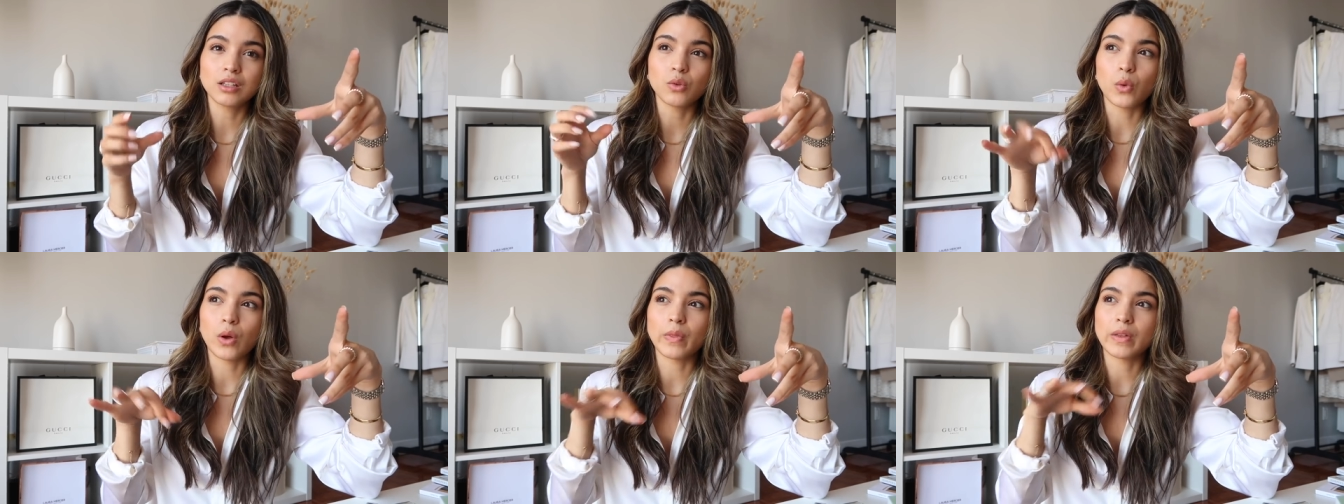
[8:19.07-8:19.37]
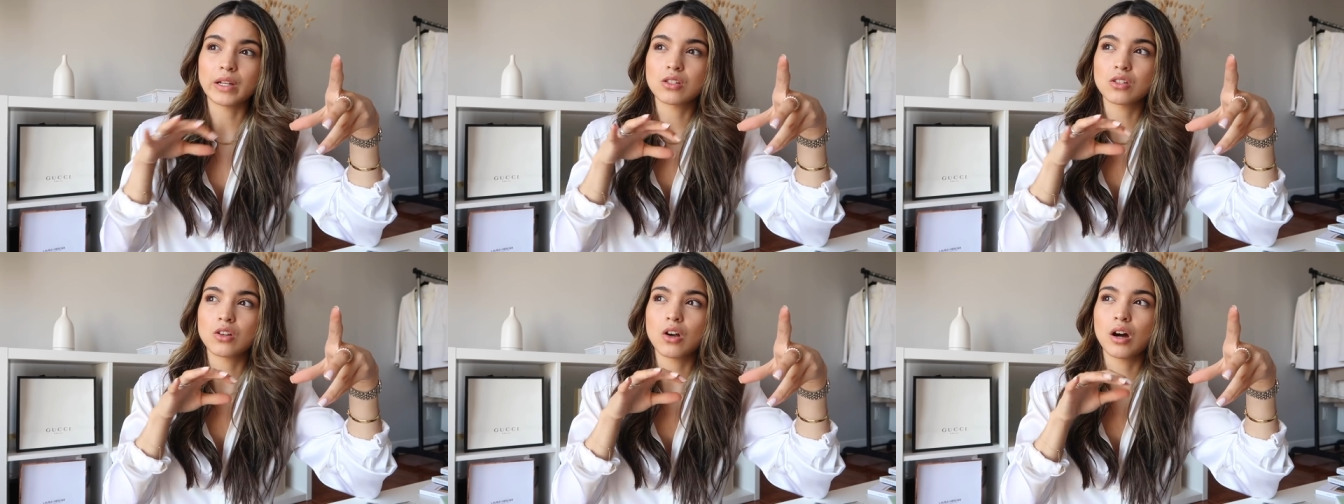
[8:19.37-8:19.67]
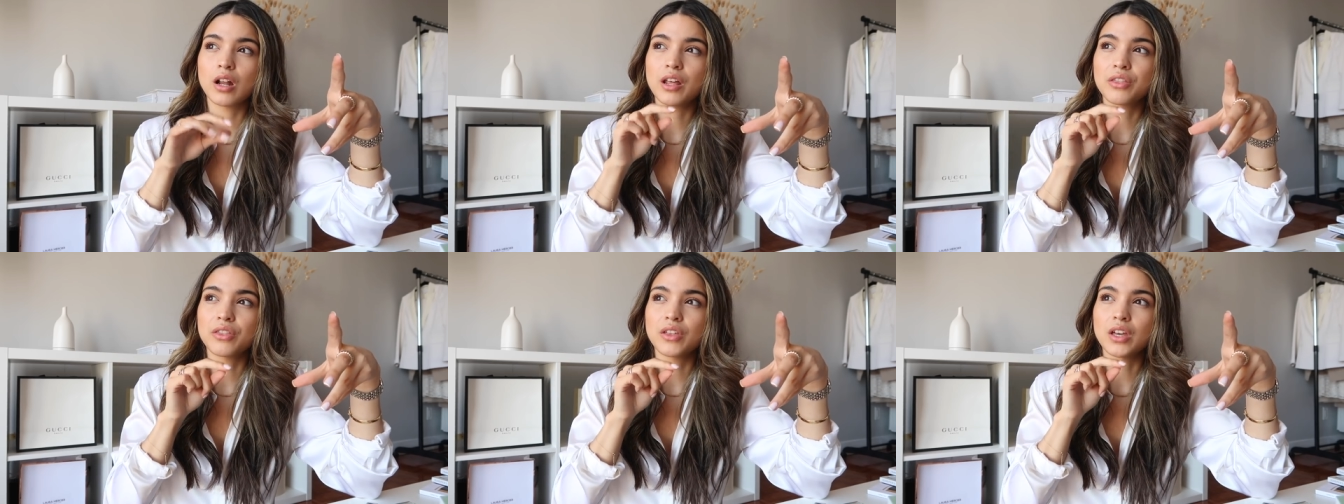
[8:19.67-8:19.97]
the one that's
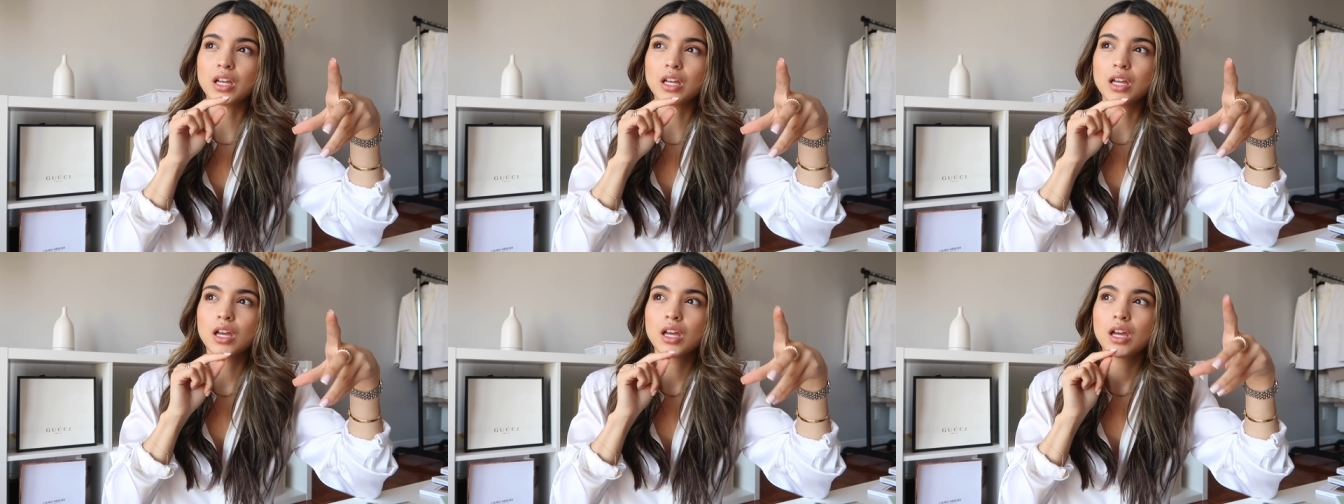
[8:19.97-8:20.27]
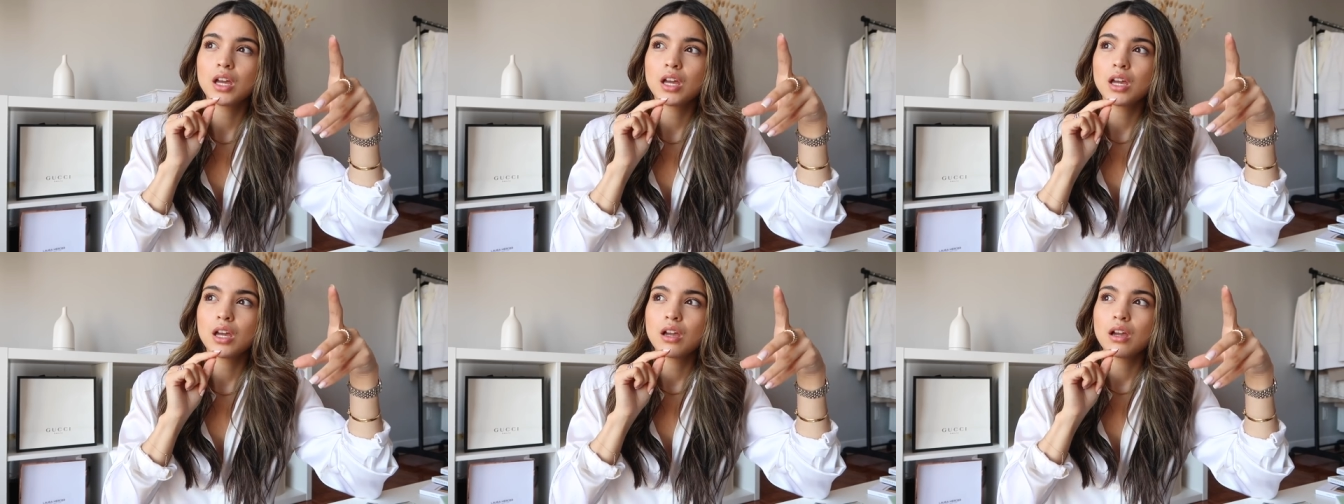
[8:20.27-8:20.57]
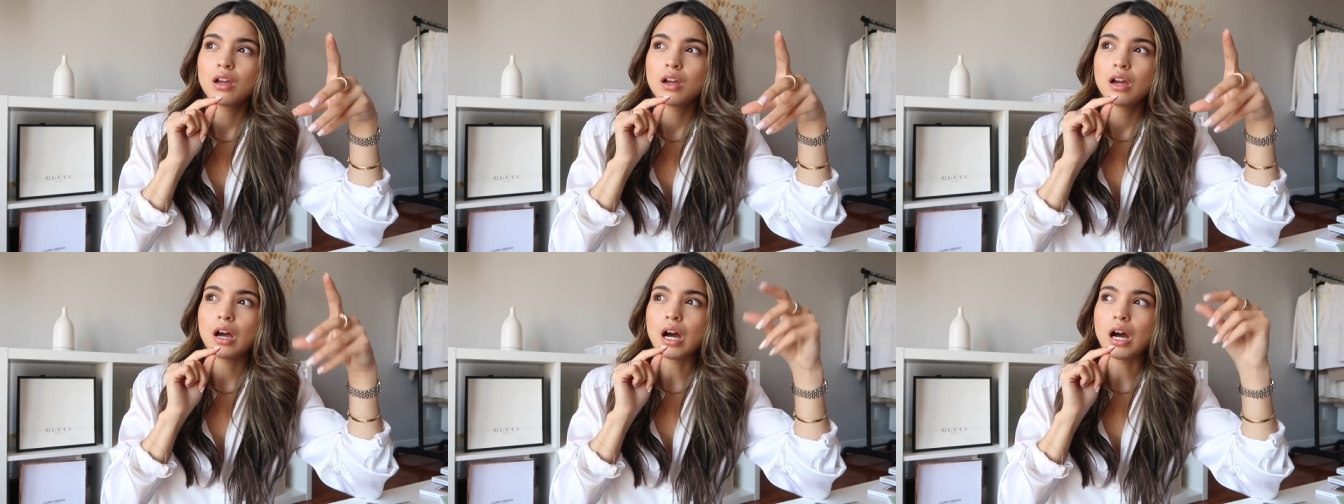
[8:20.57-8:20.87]
got, I think,
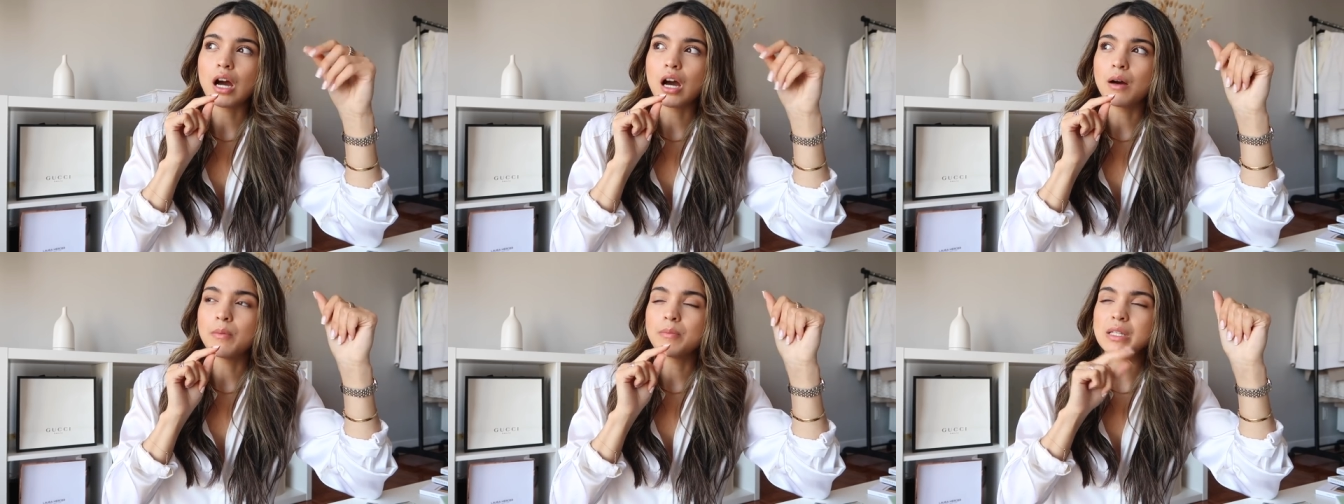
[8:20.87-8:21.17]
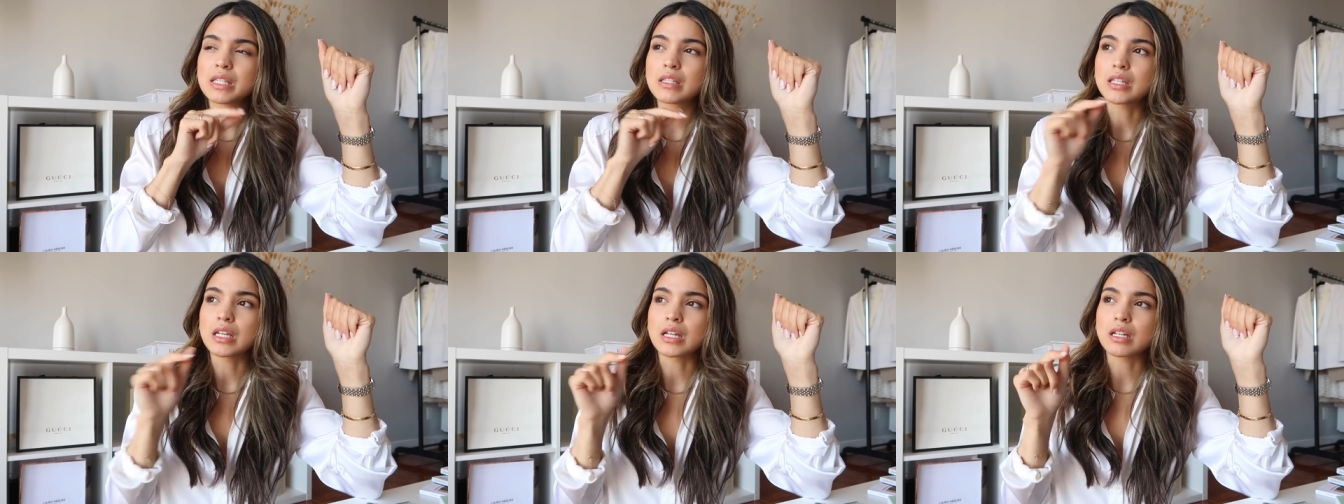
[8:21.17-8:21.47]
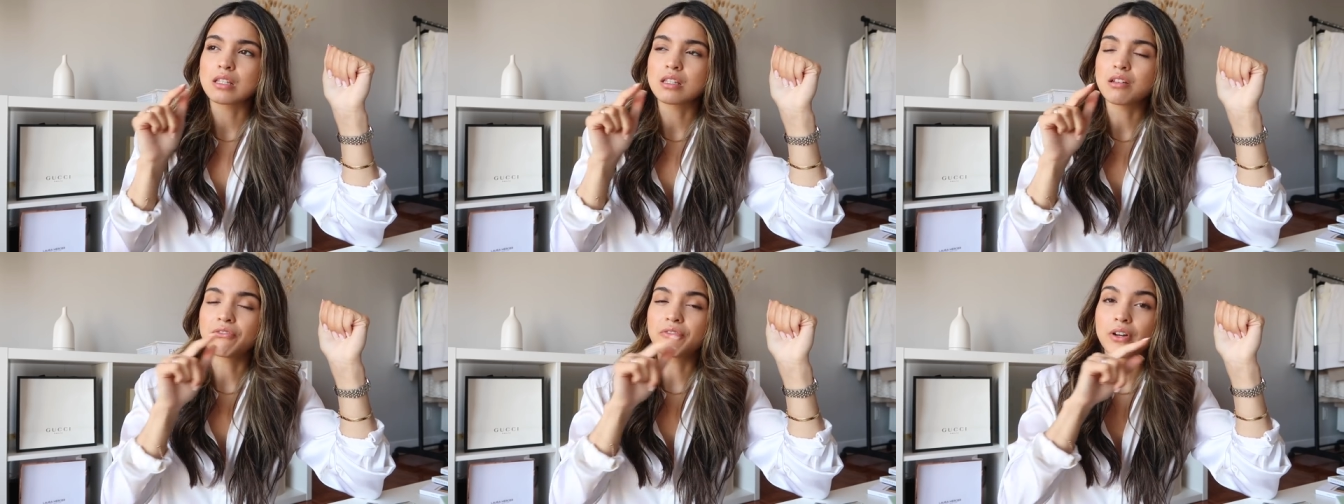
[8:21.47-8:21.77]
um,
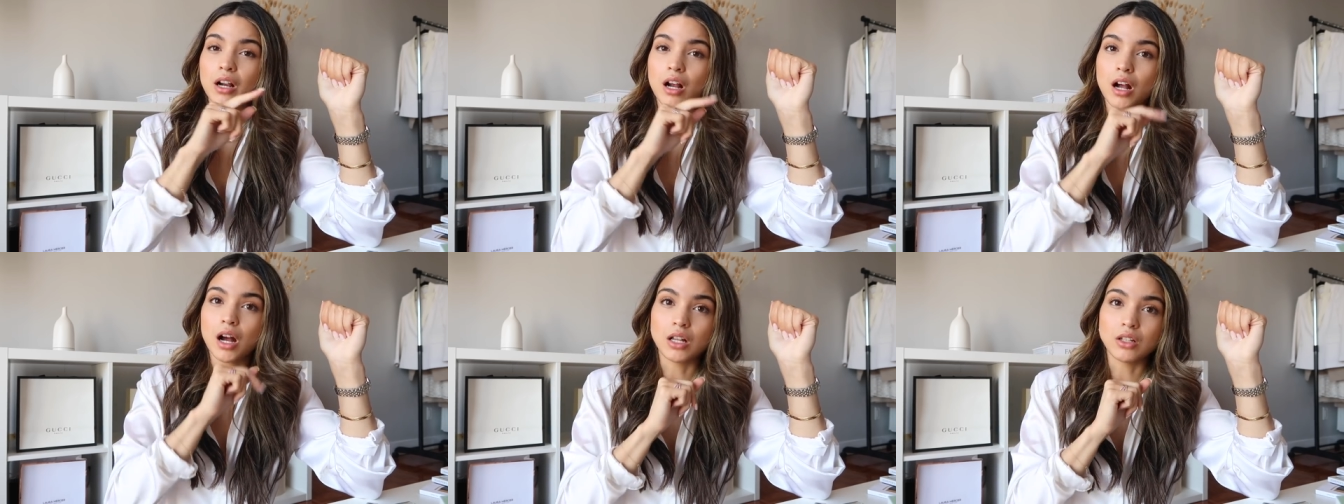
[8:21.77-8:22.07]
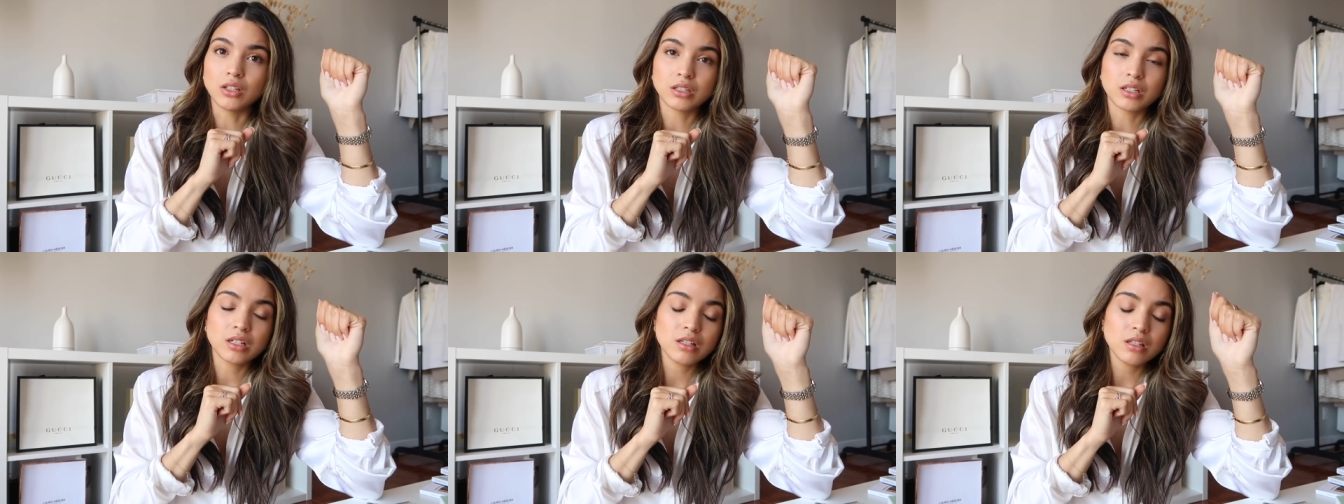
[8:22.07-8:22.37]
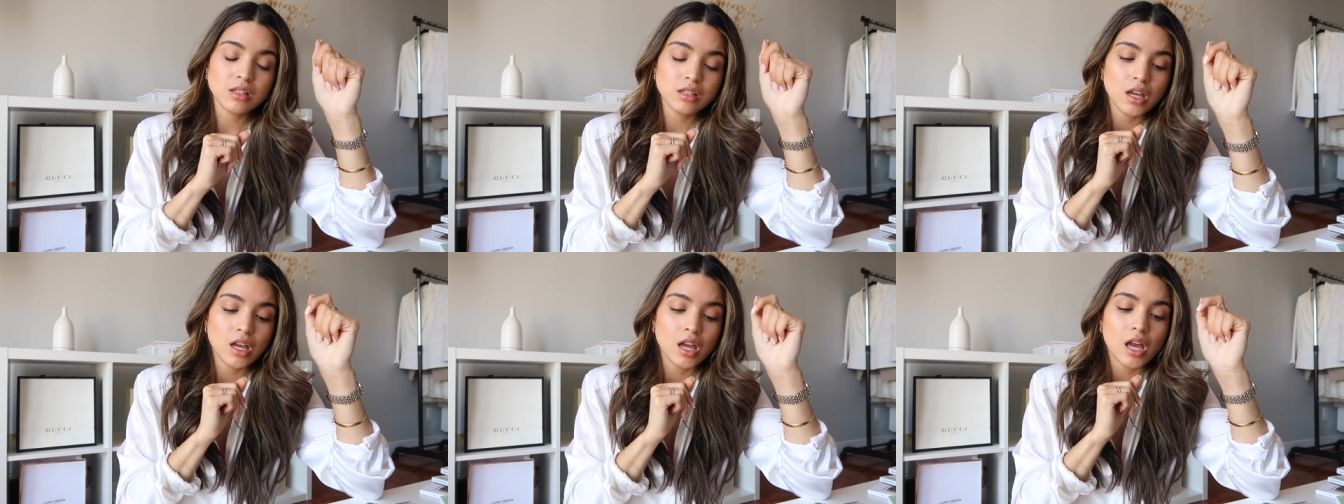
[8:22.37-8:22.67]
six different colors.